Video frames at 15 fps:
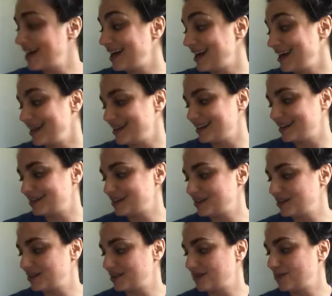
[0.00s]
And
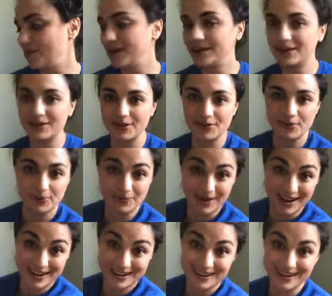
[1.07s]
what do you know?
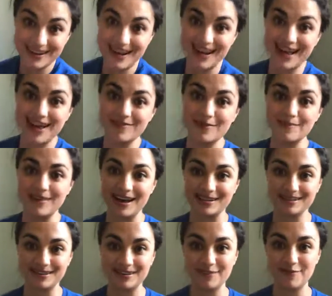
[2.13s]
Right here I have a
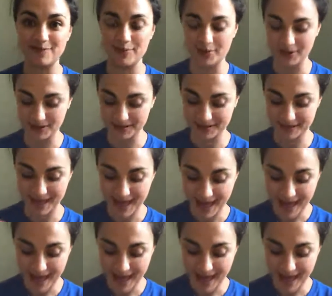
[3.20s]
basket of books,